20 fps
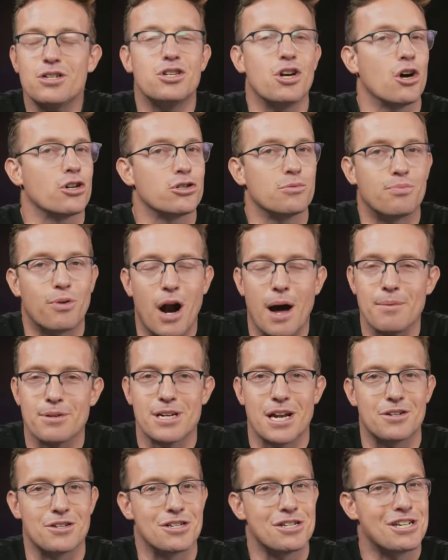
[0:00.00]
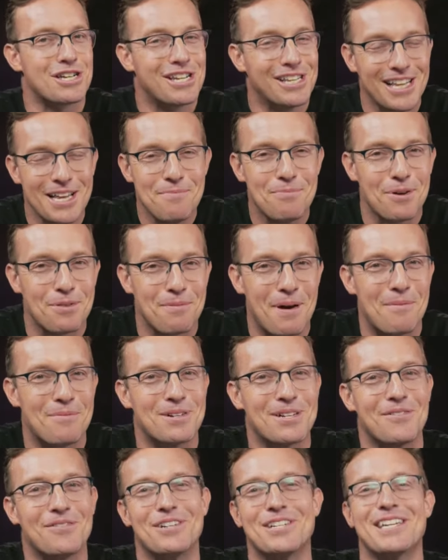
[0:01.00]
She also promised not to sleep with
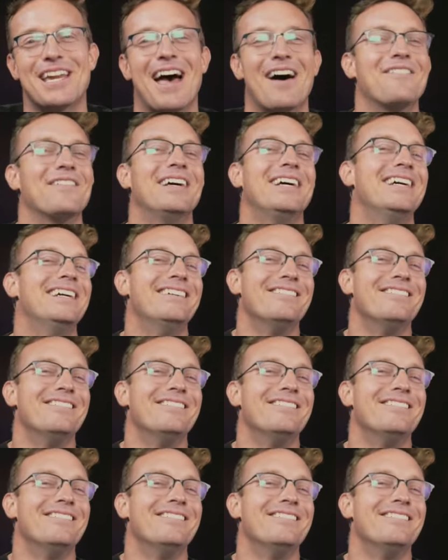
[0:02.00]
members of her staff.